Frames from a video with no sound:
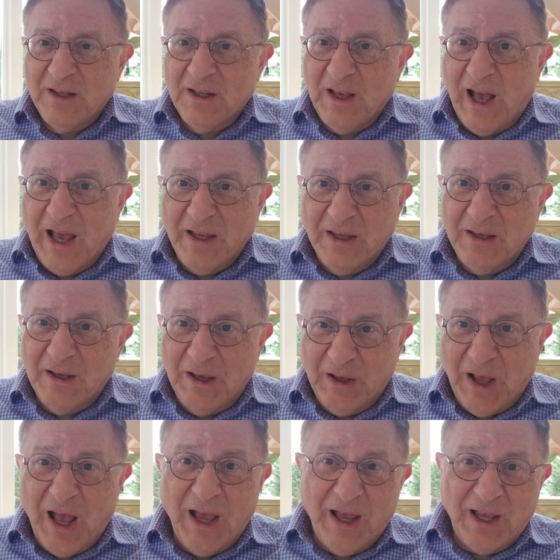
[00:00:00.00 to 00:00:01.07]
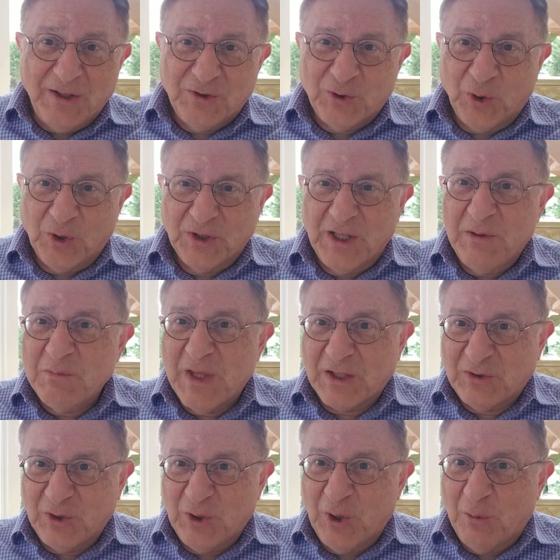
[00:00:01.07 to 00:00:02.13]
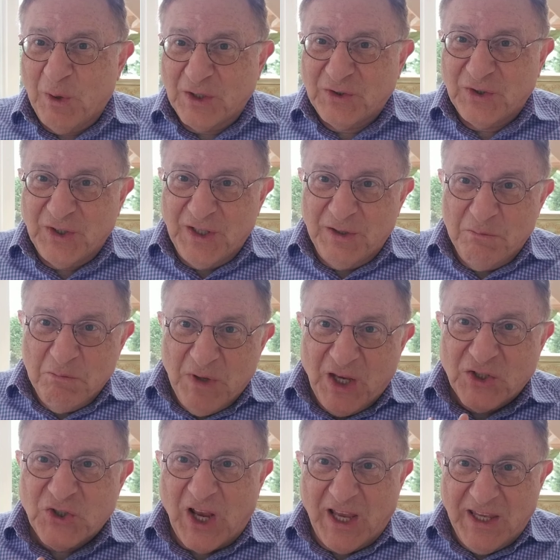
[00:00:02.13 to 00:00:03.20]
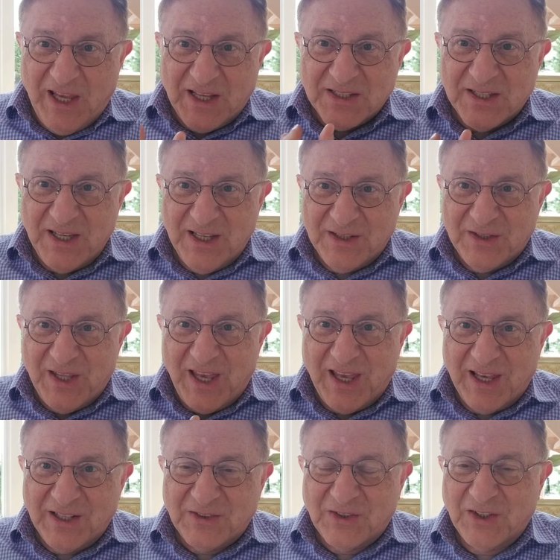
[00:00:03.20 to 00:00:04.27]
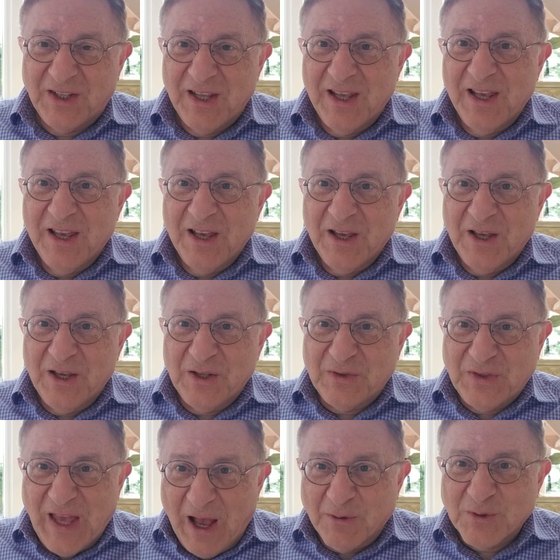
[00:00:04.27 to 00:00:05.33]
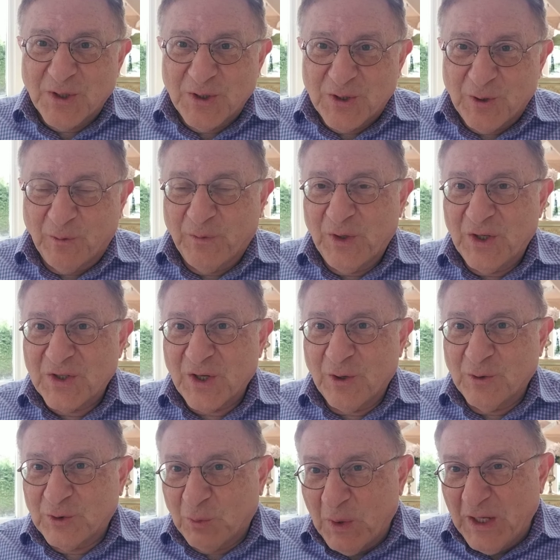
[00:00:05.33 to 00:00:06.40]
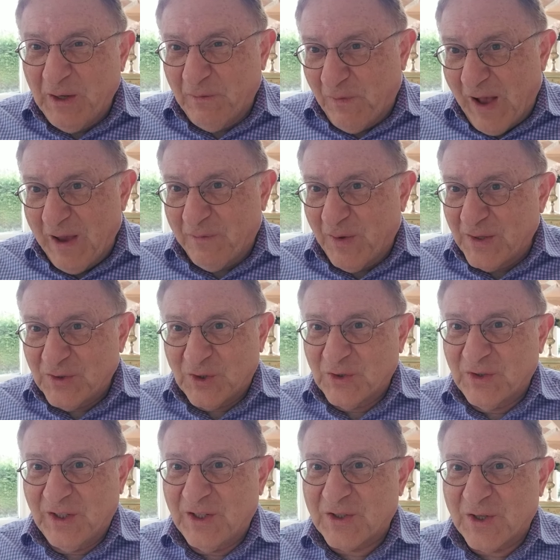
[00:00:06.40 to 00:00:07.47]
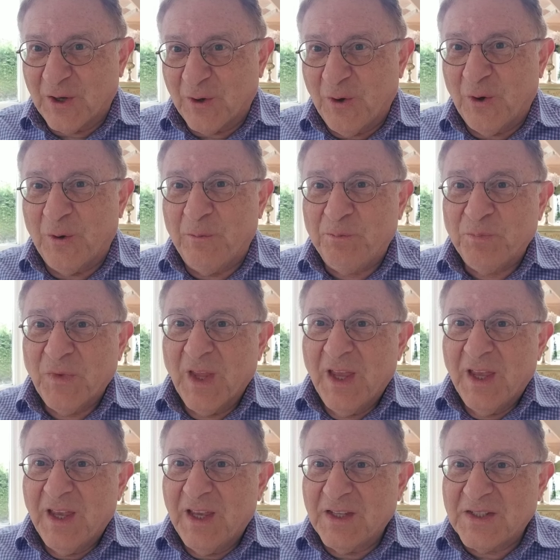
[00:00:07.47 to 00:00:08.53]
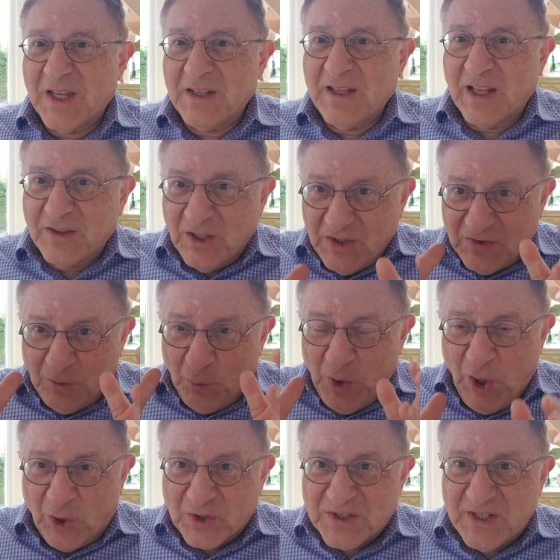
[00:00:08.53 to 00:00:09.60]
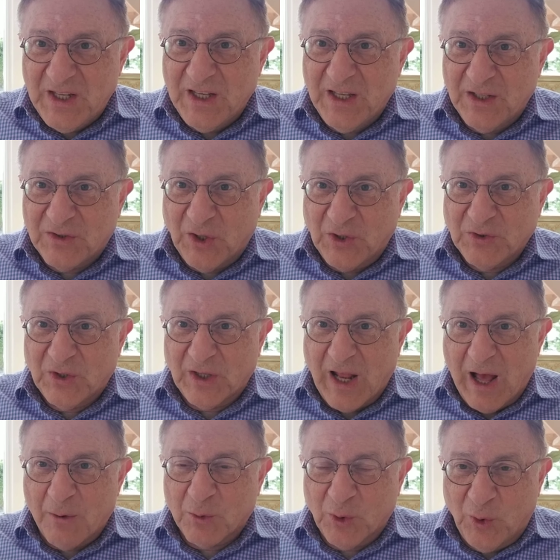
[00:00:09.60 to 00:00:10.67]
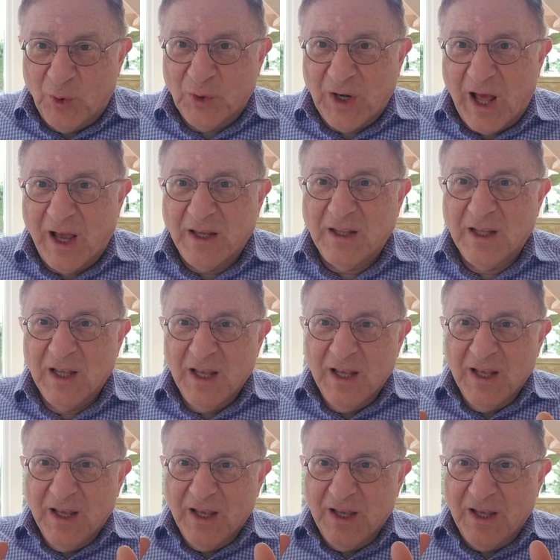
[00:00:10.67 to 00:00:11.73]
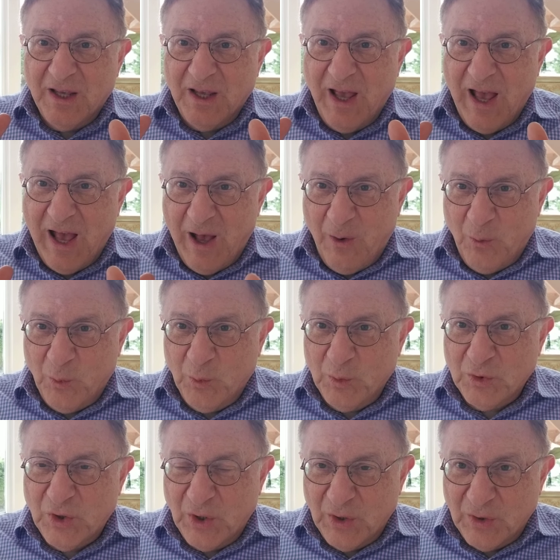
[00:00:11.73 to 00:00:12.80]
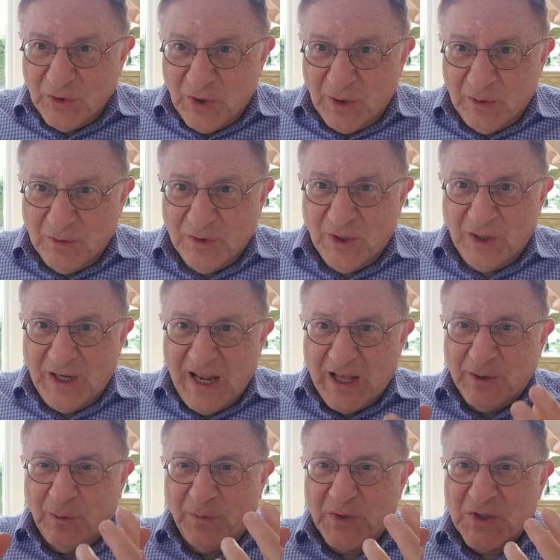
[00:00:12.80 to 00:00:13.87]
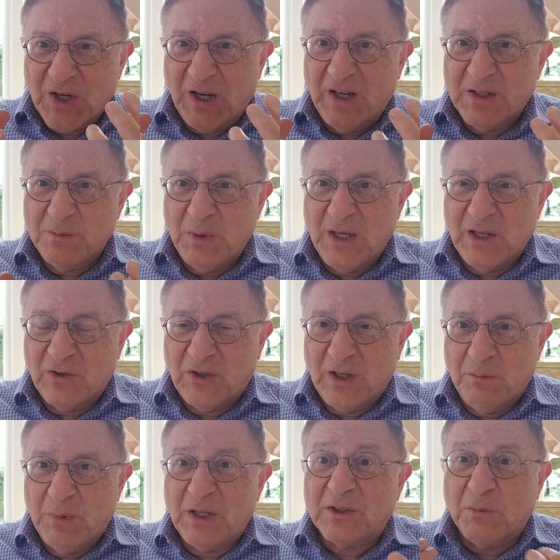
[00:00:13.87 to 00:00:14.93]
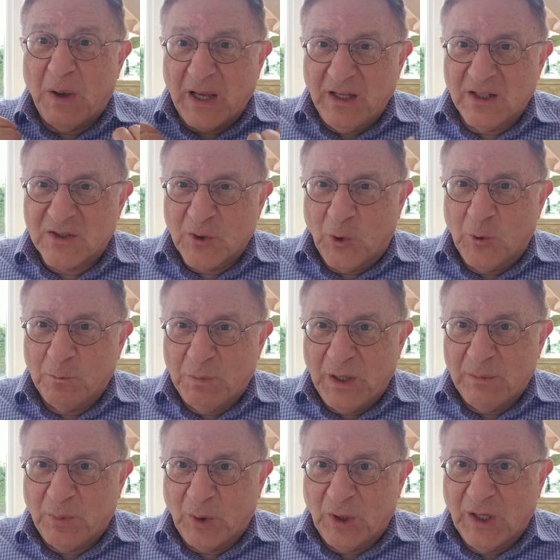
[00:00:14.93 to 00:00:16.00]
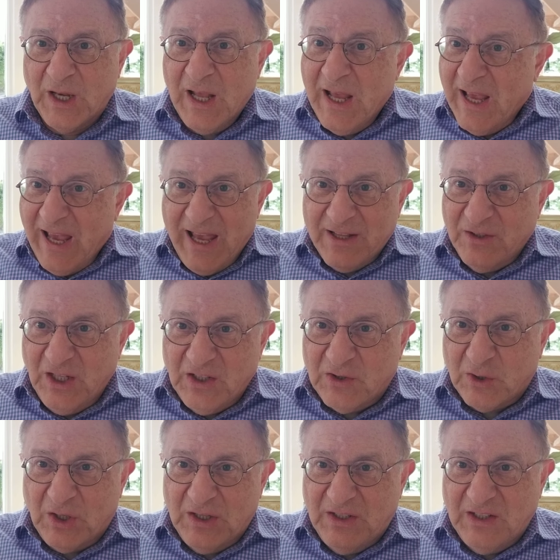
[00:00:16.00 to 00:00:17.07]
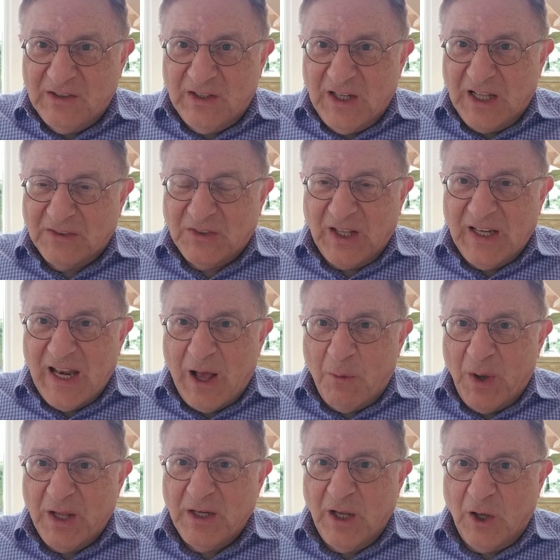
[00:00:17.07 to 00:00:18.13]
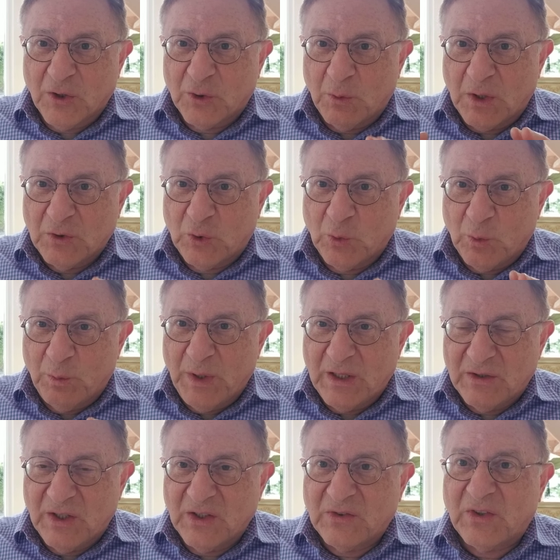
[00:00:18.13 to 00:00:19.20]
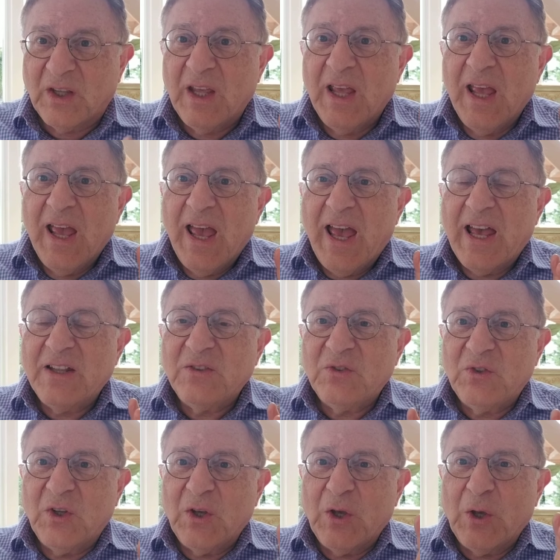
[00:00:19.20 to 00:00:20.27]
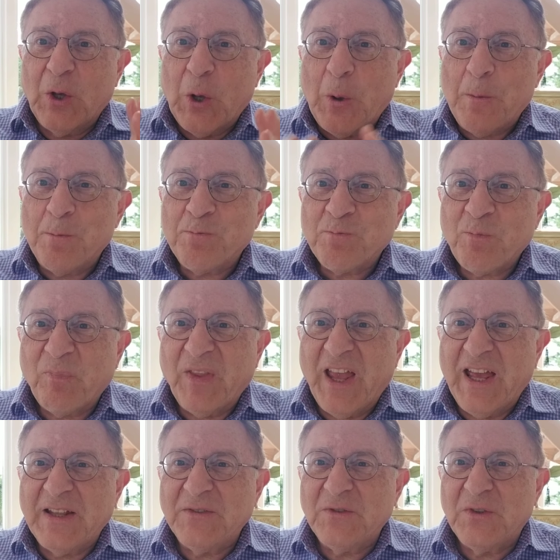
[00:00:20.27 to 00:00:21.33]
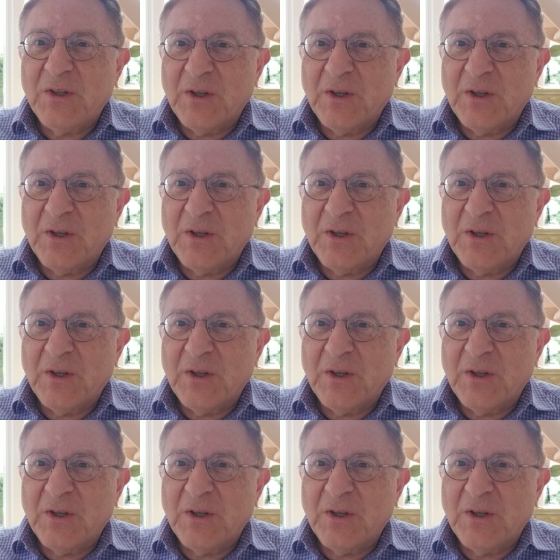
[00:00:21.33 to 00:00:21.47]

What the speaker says: I told him that, you know what, Yeshaya said that thousands of years ago, 2,500 years ago. He said that we are seeing it under our own eye, how the land of Israel is being rebuilt by its own people, and it did not allow any other one to build it. And